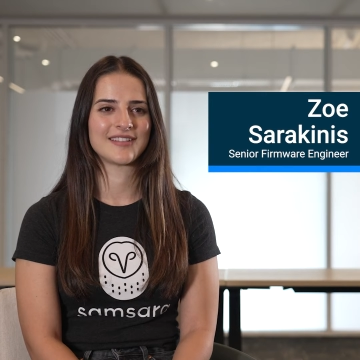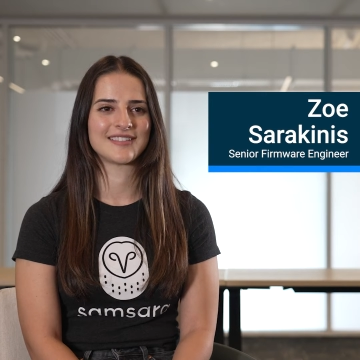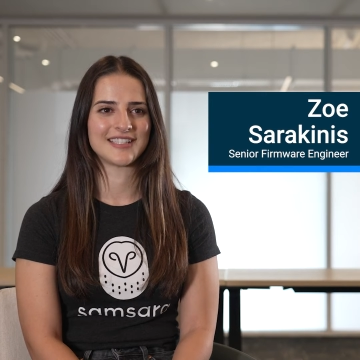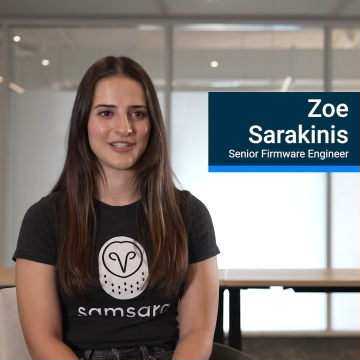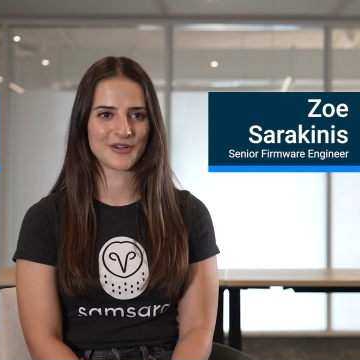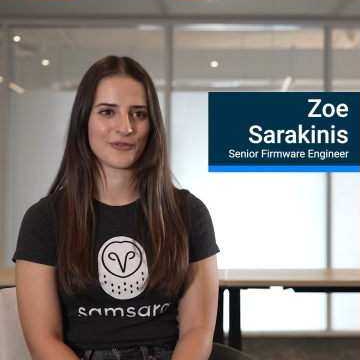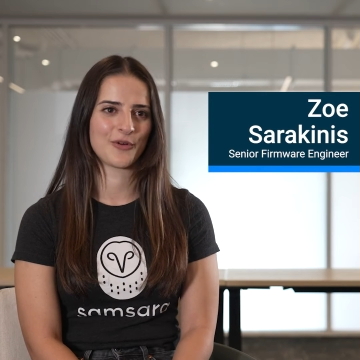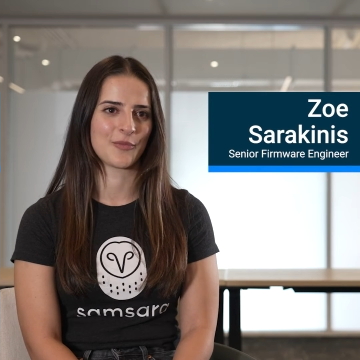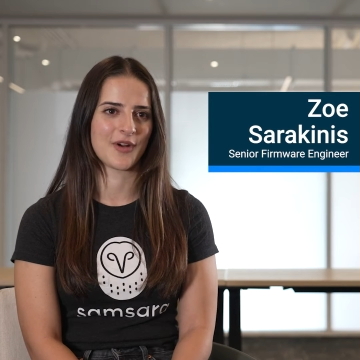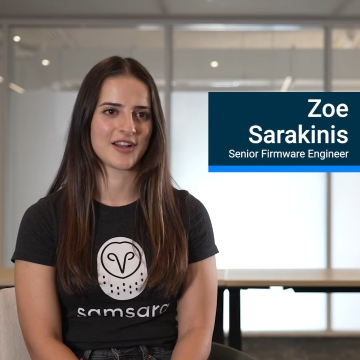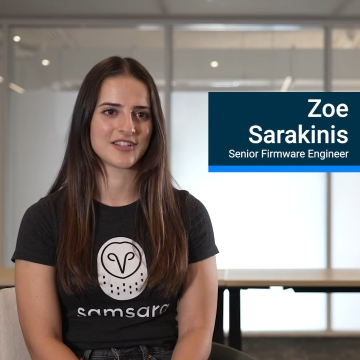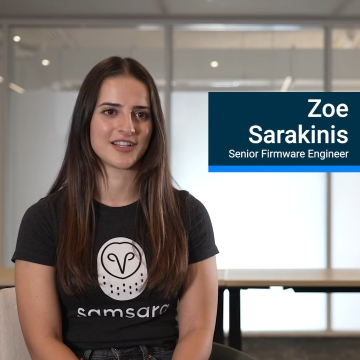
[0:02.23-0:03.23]
senior
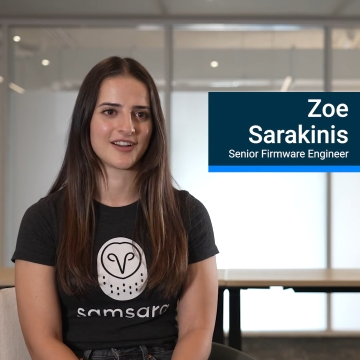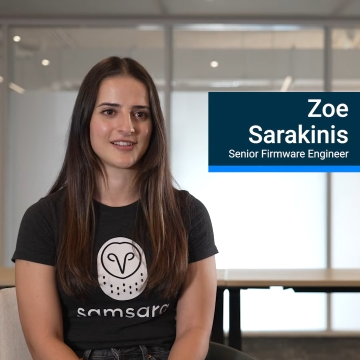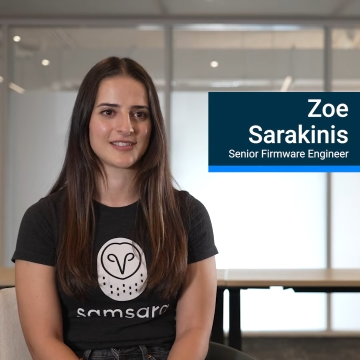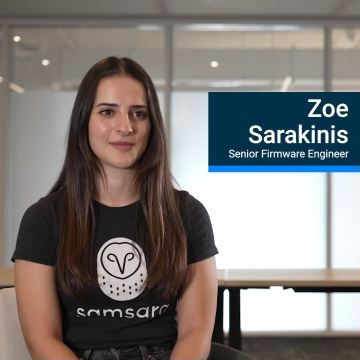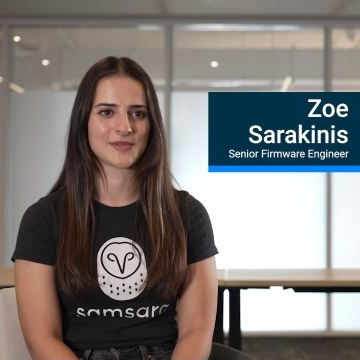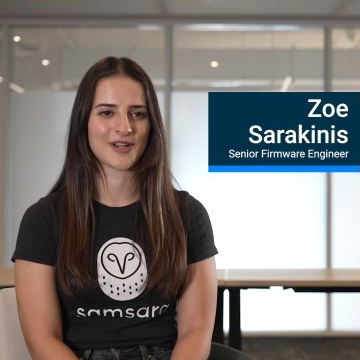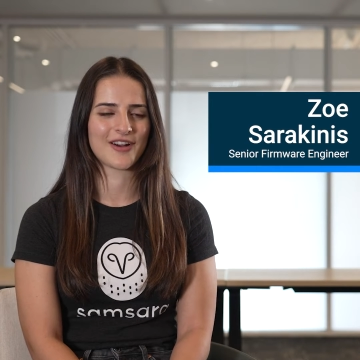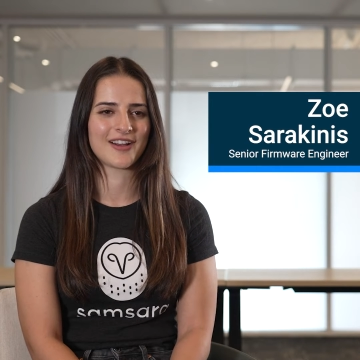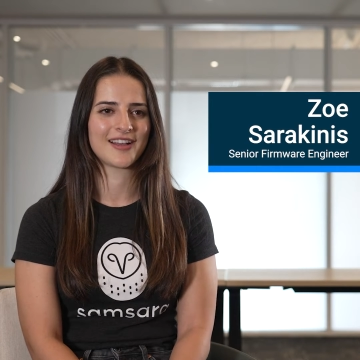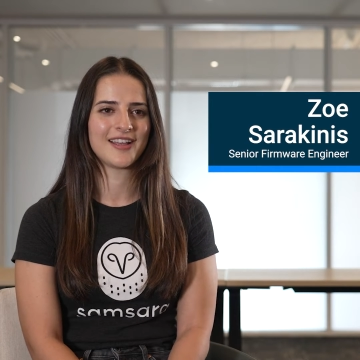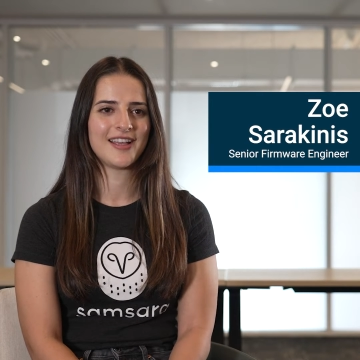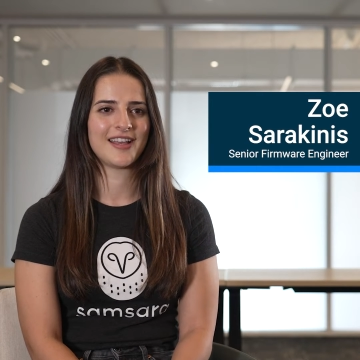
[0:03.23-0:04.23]
firmware engineer at Samsara,